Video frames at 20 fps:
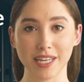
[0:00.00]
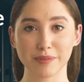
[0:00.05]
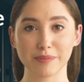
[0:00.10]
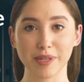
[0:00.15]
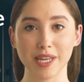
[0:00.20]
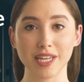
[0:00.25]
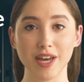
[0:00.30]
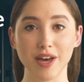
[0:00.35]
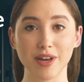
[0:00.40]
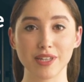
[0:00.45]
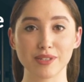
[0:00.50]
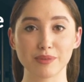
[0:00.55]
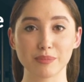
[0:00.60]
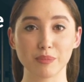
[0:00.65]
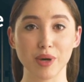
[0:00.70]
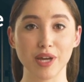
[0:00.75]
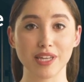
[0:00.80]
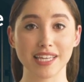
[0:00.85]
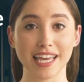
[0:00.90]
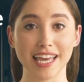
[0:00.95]
by calling
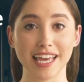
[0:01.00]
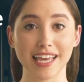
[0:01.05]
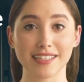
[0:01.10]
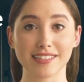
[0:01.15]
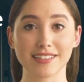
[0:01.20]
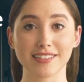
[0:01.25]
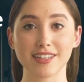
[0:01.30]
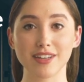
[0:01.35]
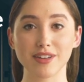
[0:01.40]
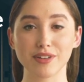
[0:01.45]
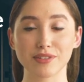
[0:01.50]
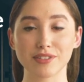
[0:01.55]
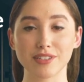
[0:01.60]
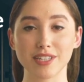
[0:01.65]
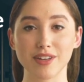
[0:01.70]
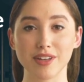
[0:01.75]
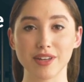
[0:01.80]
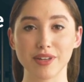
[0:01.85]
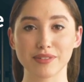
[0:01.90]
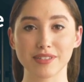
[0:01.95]

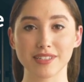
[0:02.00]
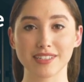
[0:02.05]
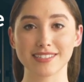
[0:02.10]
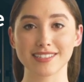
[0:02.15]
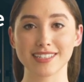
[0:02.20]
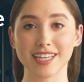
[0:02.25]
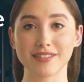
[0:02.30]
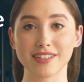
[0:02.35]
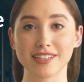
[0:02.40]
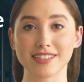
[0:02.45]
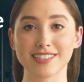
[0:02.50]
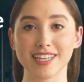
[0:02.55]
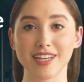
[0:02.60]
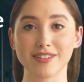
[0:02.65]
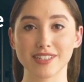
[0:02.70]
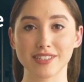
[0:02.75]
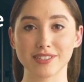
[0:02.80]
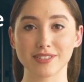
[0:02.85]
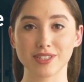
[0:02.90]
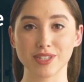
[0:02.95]

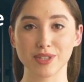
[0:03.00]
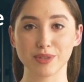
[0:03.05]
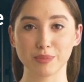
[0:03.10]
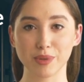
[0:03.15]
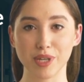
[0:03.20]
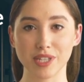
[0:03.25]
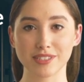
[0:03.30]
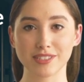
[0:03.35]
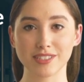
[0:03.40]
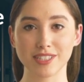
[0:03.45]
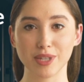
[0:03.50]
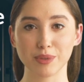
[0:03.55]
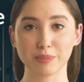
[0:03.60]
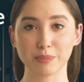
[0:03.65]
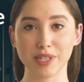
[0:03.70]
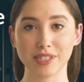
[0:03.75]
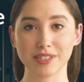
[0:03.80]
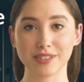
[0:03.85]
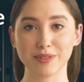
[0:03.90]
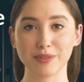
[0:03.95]

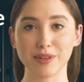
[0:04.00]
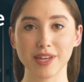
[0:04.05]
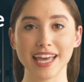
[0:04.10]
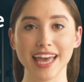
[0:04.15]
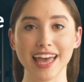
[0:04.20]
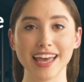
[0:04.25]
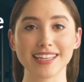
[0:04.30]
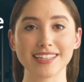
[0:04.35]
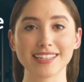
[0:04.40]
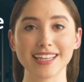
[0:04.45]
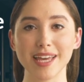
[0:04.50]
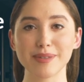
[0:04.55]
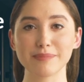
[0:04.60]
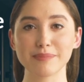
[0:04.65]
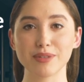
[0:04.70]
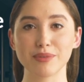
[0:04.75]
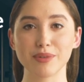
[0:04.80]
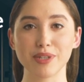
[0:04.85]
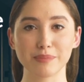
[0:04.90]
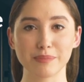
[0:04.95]
1-800-772-1213 anytime
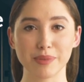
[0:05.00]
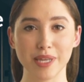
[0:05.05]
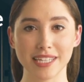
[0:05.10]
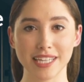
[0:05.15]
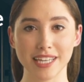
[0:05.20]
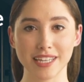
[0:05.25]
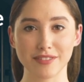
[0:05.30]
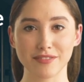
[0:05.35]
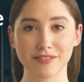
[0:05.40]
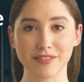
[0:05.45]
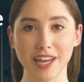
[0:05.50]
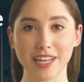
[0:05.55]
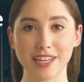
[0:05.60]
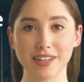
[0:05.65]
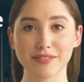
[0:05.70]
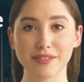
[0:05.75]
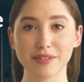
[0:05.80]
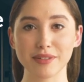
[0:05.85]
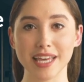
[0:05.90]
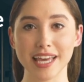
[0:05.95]
between Monday to
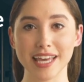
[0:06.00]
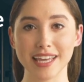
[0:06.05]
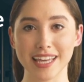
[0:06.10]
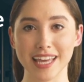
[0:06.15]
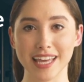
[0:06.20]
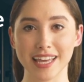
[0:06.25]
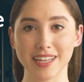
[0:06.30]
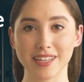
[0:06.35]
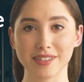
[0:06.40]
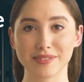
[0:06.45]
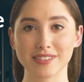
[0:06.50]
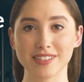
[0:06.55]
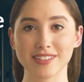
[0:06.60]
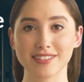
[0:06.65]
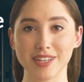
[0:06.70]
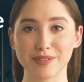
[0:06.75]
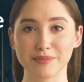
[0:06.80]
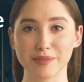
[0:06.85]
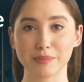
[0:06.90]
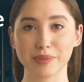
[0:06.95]
Friday from 8 a.m. to
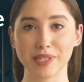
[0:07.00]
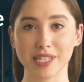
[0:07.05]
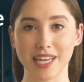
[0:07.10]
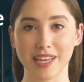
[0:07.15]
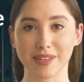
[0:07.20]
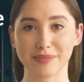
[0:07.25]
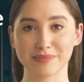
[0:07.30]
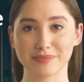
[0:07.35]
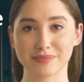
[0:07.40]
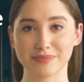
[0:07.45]
7 p.m.